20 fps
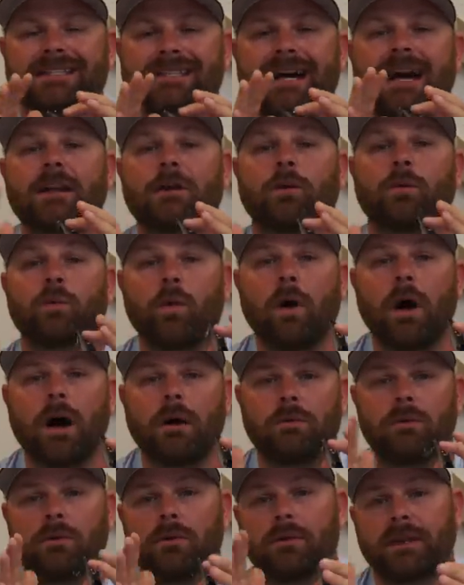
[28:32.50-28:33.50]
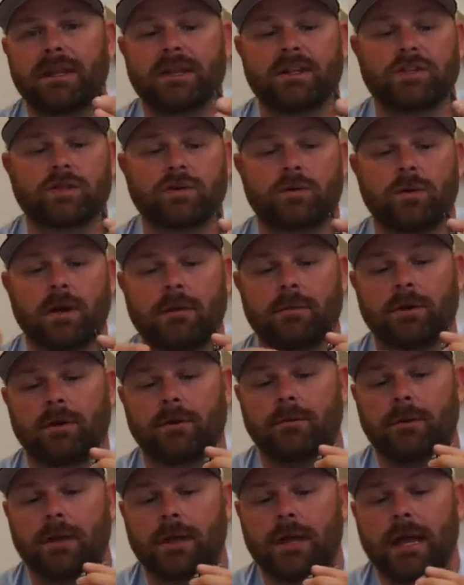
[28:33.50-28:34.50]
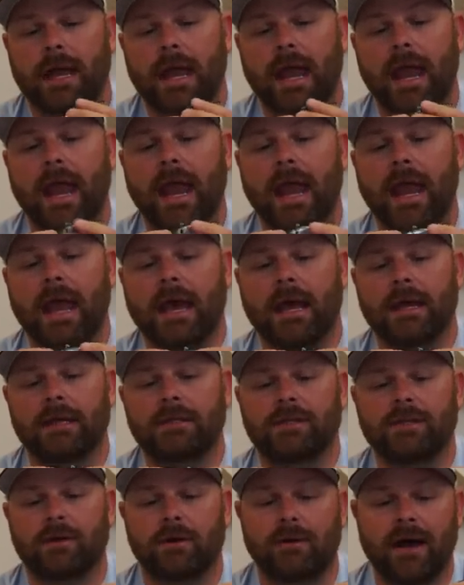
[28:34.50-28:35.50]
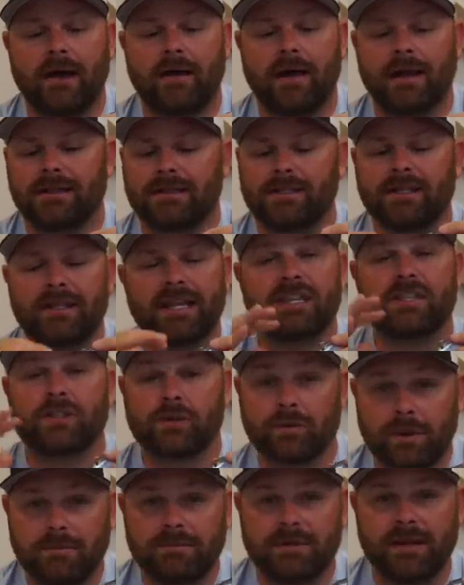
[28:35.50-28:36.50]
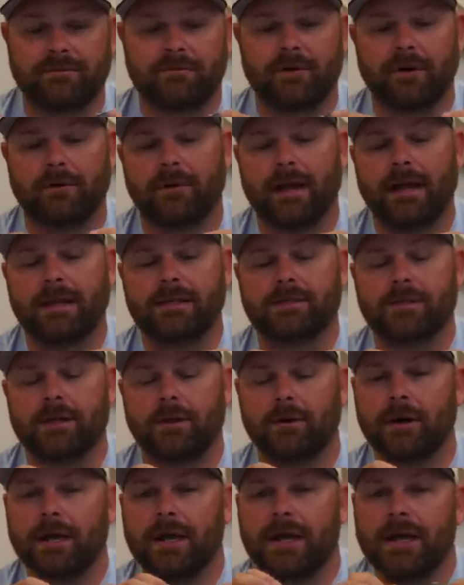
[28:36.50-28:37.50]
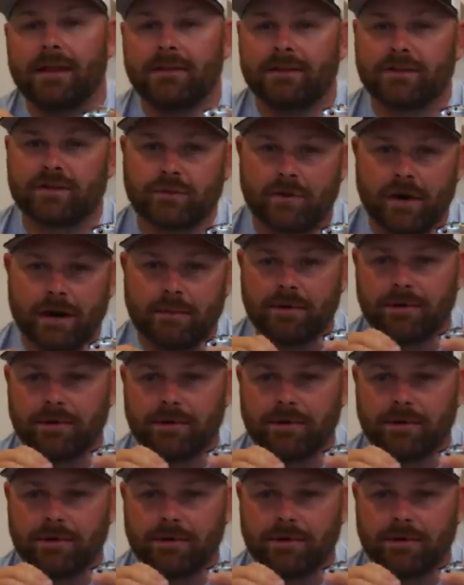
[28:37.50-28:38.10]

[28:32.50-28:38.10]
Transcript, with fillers: tighter wobble than a square bill. And you don't have, it, they just swim different, right? So square